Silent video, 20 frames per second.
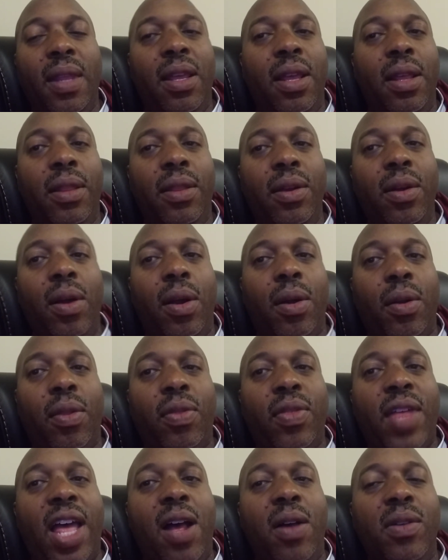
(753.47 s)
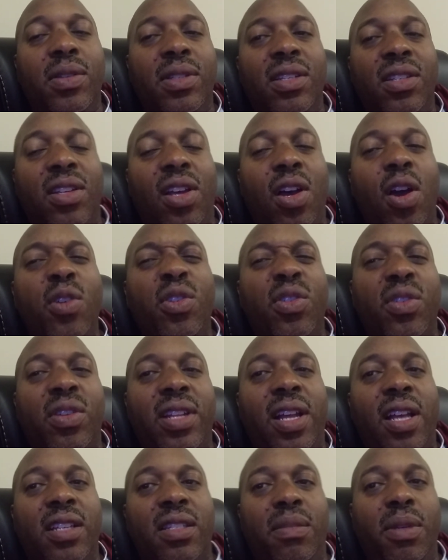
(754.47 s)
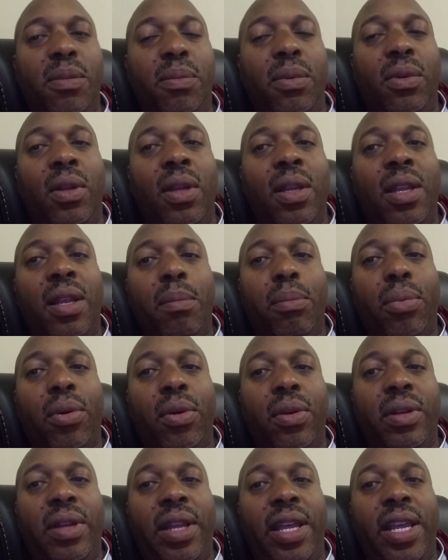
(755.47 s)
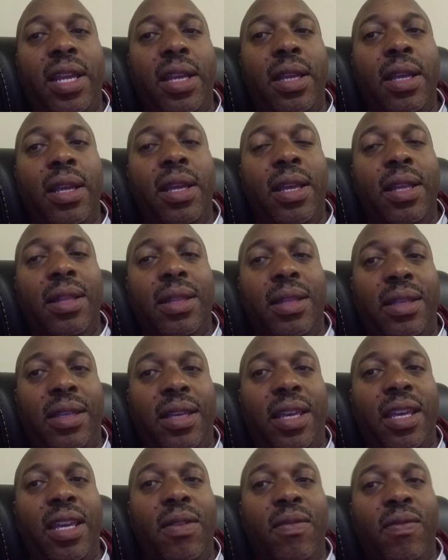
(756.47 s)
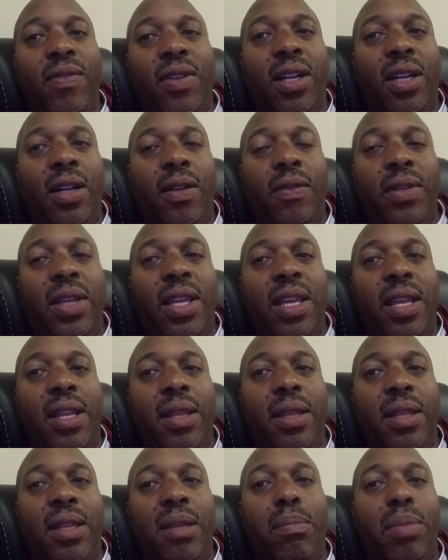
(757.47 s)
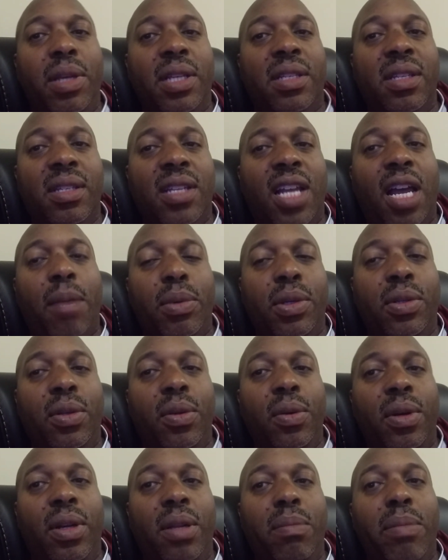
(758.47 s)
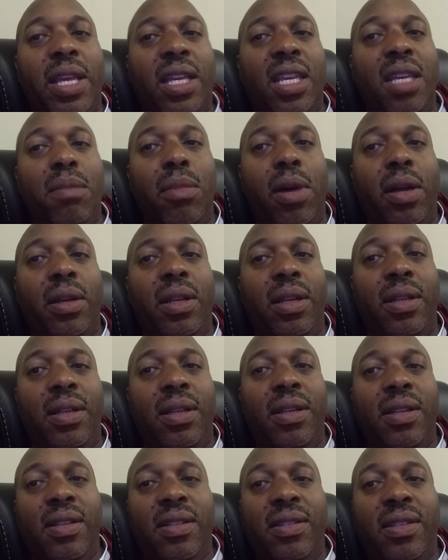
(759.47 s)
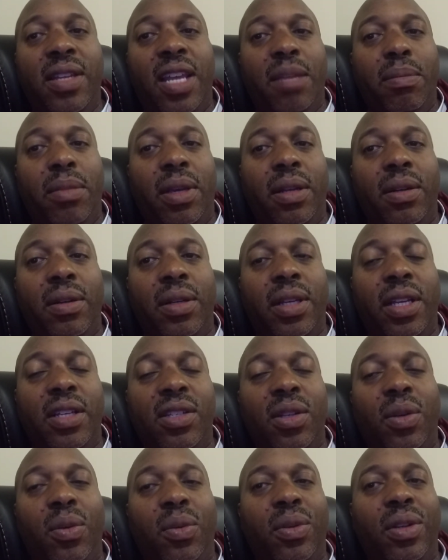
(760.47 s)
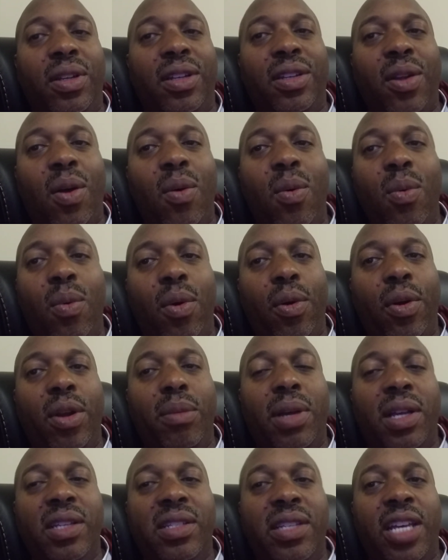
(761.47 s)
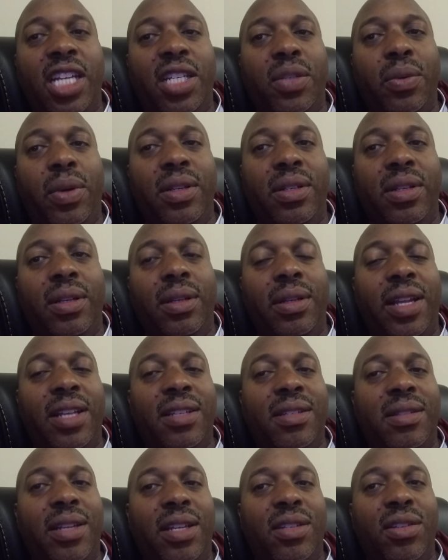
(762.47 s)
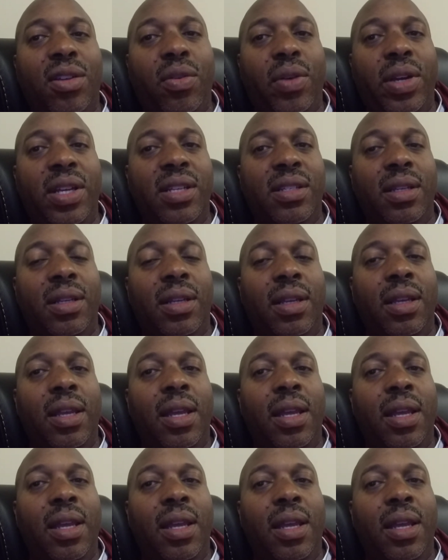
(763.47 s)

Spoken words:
There are thousands, hundreds of thousands of people per day that get involved in the business opportunity, making money segment, okay? So don't worry about saturation. That's crazy.